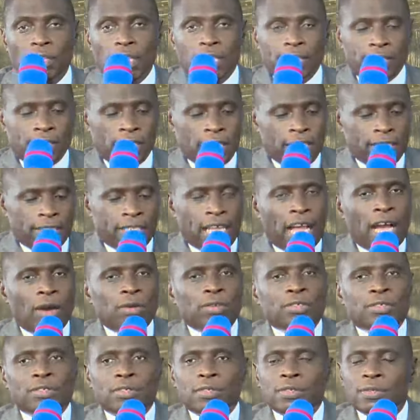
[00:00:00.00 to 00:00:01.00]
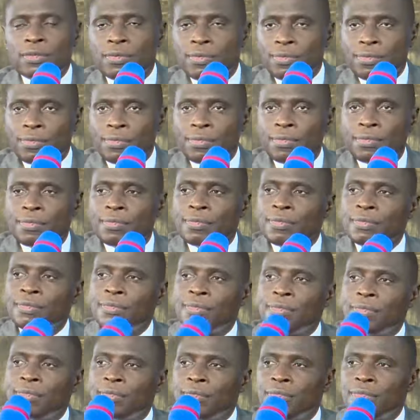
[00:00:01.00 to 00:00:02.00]
is in his house
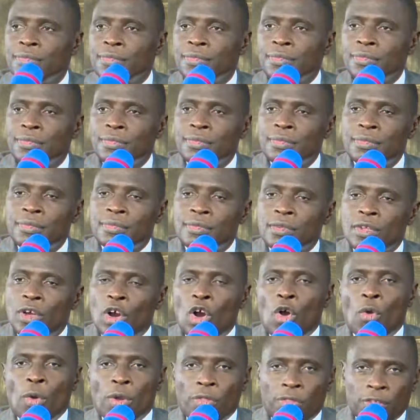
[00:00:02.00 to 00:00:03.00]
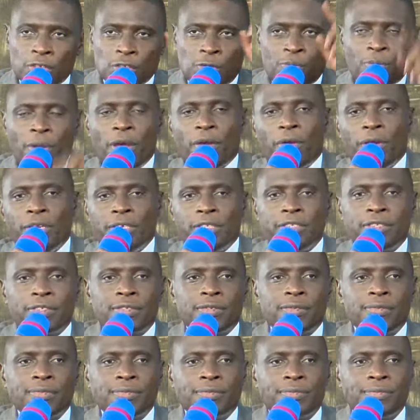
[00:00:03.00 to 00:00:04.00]
or with his
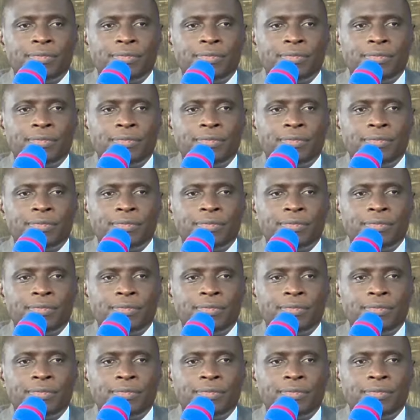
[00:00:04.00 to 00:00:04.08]
parents.